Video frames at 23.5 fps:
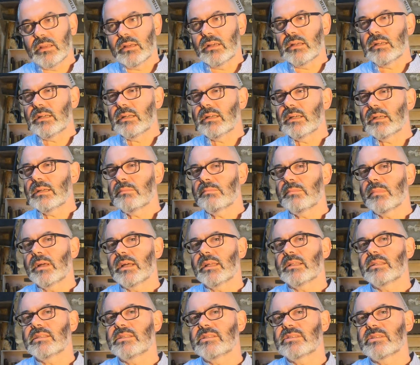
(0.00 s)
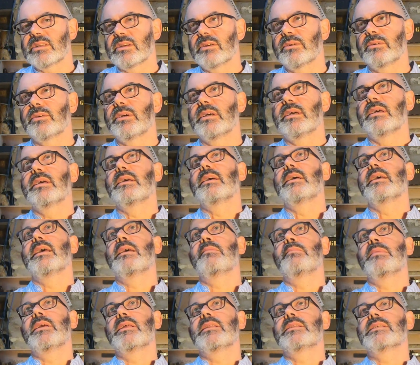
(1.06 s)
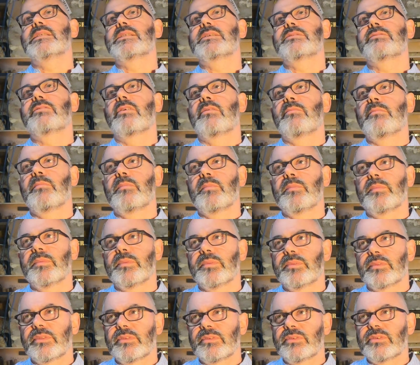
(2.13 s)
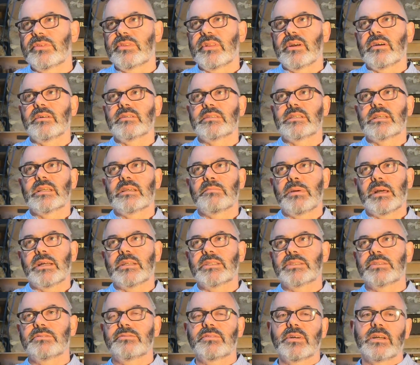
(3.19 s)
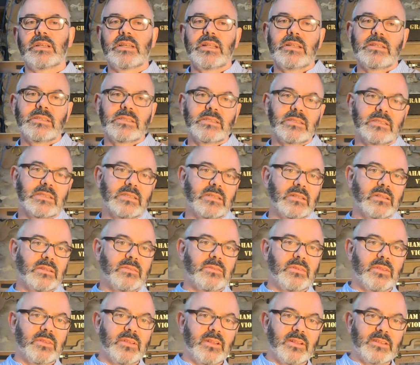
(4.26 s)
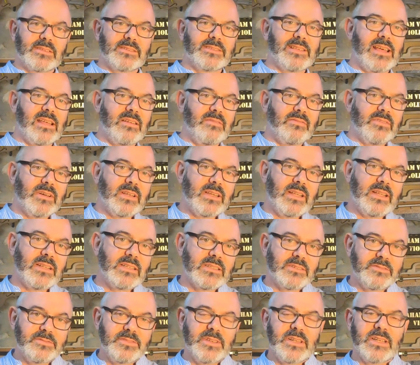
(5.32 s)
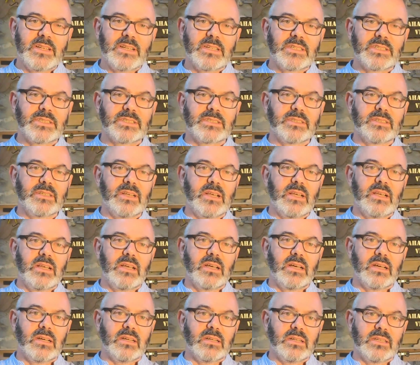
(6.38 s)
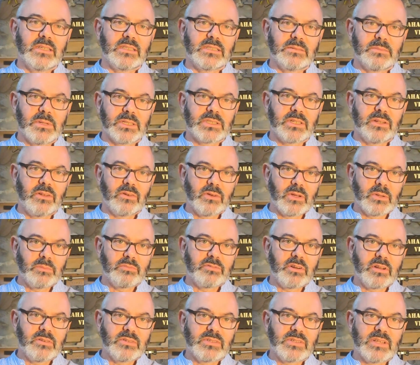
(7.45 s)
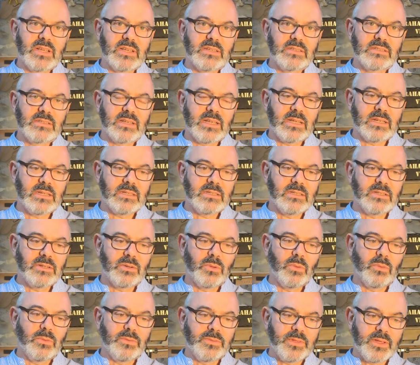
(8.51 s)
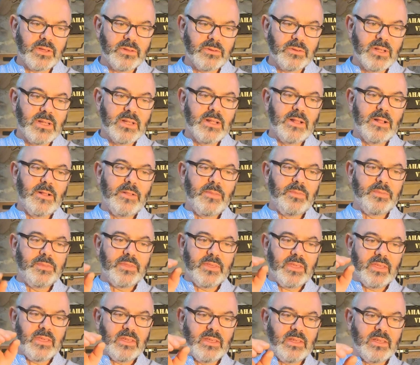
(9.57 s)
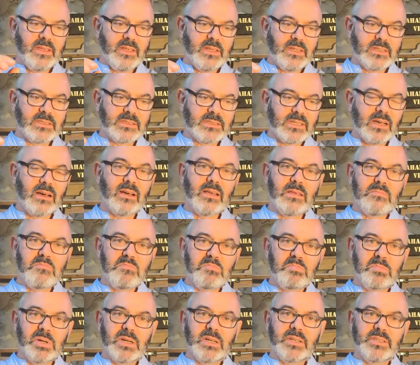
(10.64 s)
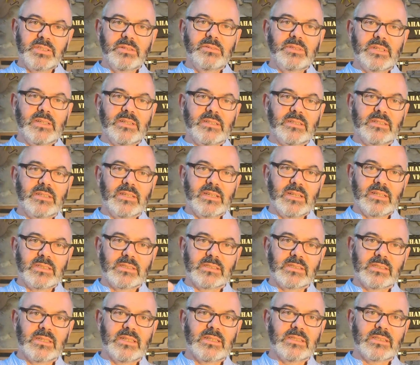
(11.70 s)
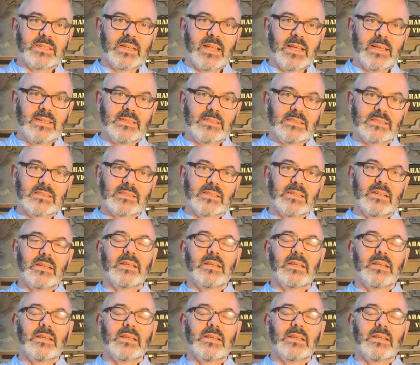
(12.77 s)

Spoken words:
And so it means from the starting a batch of violins until 10 violins are finished is a much longer process. And although the time per unit is less,